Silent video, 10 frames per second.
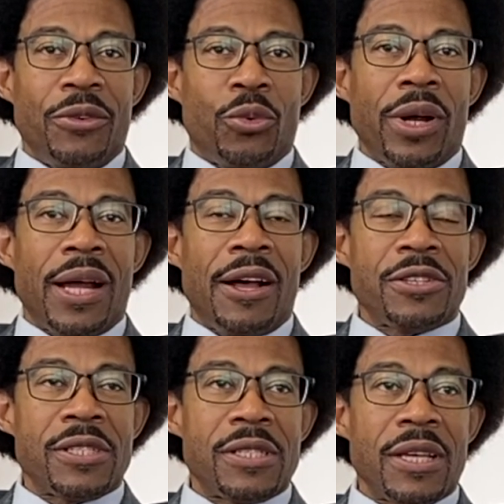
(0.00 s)

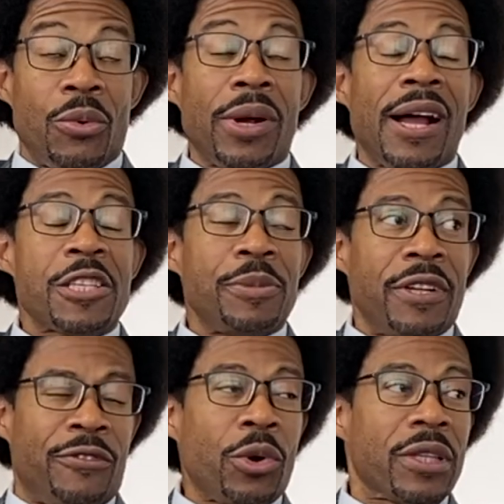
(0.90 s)
warehouse a
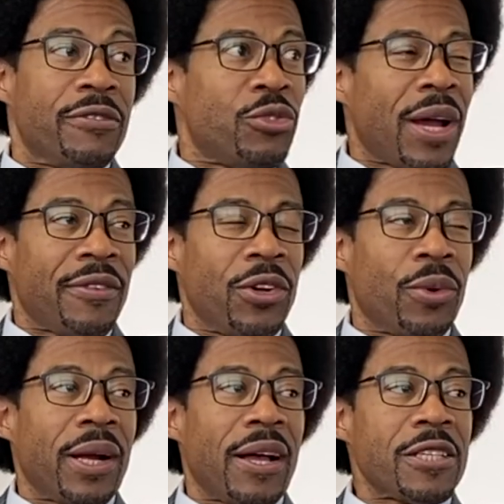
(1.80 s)
warehouseman, a forklift driver, and a
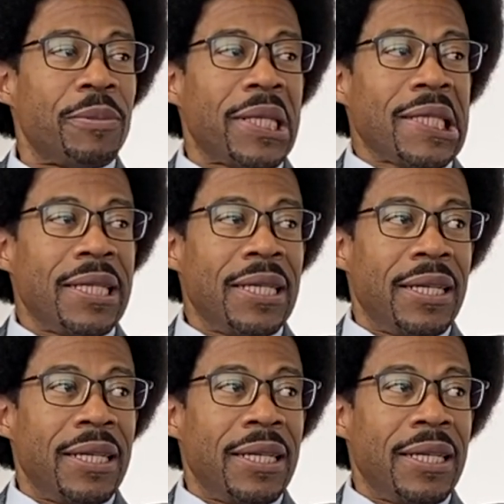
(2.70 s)
warehouseman.